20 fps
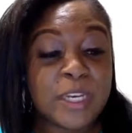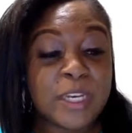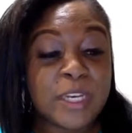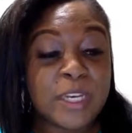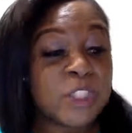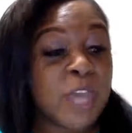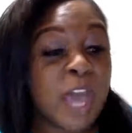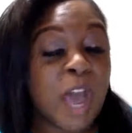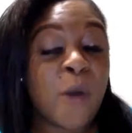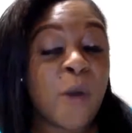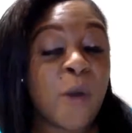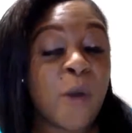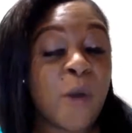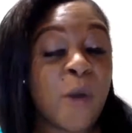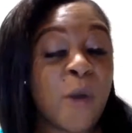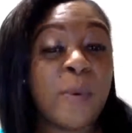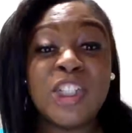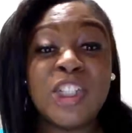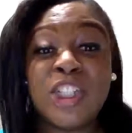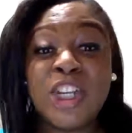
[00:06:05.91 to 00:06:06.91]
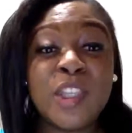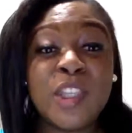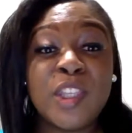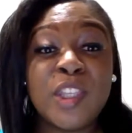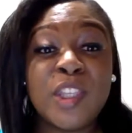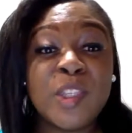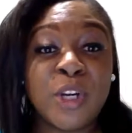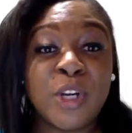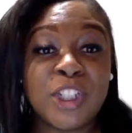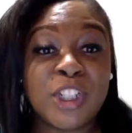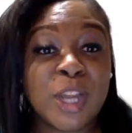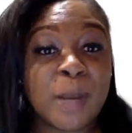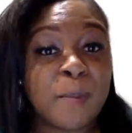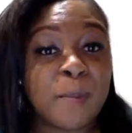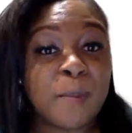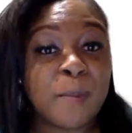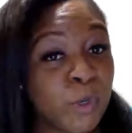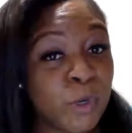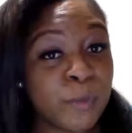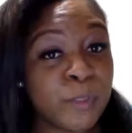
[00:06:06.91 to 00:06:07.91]
So I want to share this pork chop
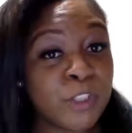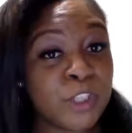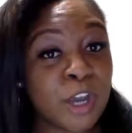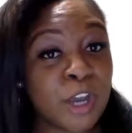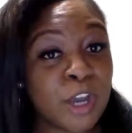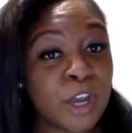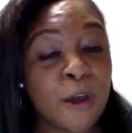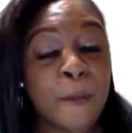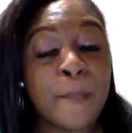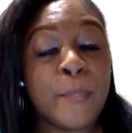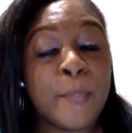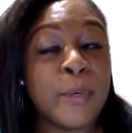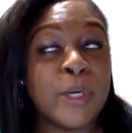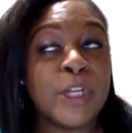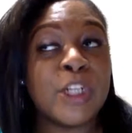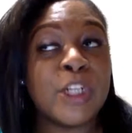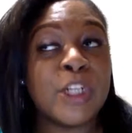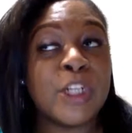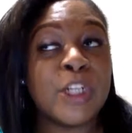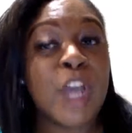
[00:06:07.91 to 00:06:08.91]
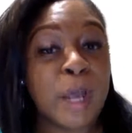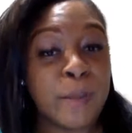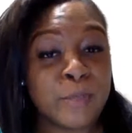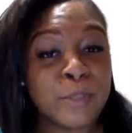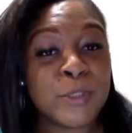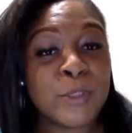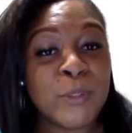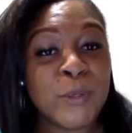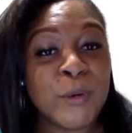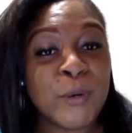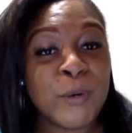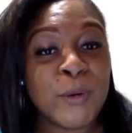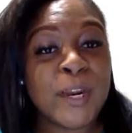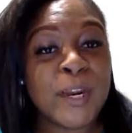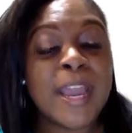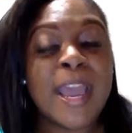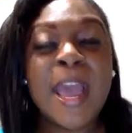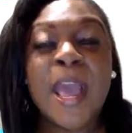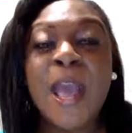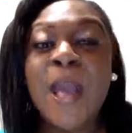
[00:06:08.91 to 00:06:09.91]
story with y'all, pork chop
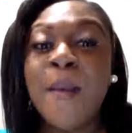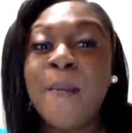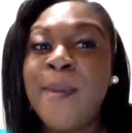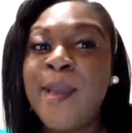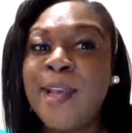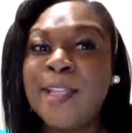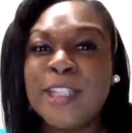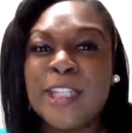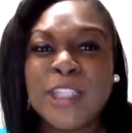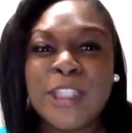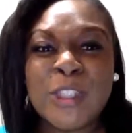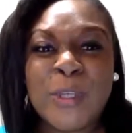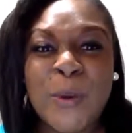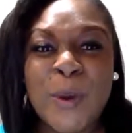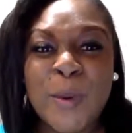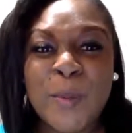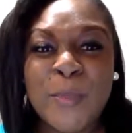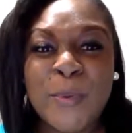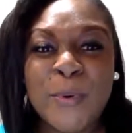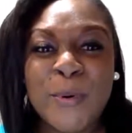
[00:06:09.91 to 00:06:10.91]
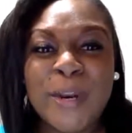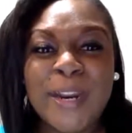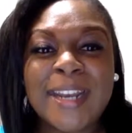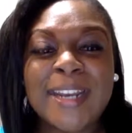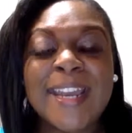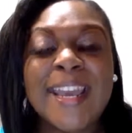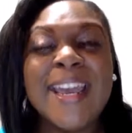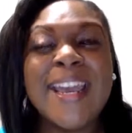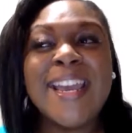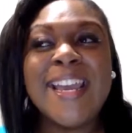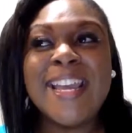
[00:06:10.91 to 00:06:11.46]
story, because it's so important.